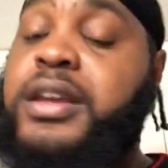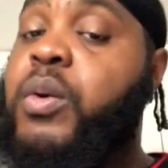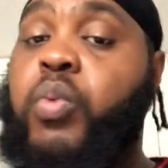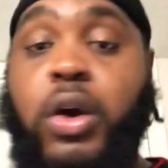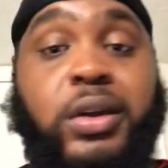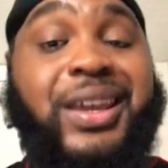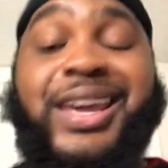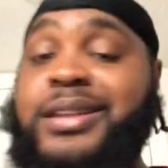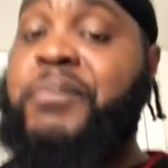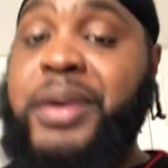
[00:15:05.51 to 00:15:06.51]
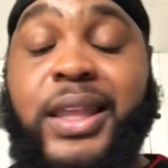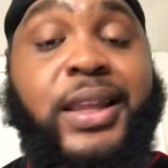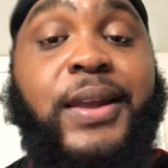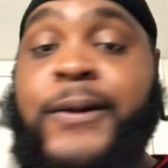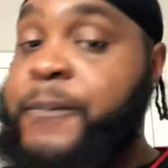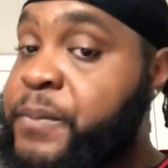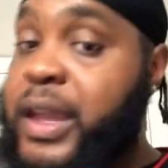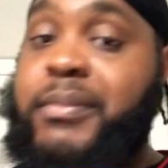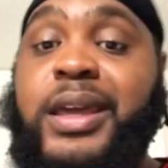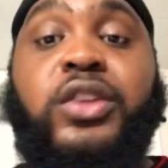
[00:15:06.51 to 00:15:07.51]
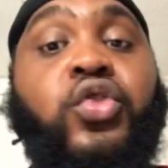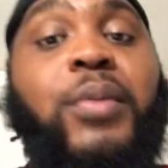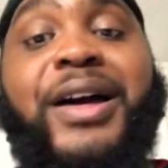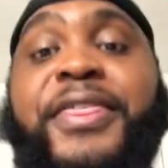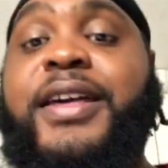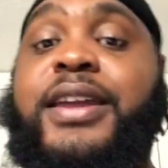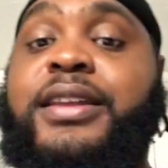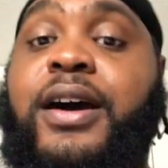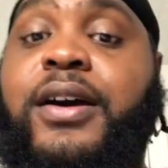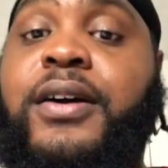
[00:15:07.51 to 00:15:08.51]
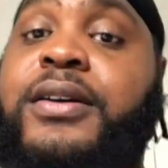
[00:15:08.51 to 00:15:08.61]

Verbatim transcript: I'm working independent. You know what I mean? Doing my thing, dog.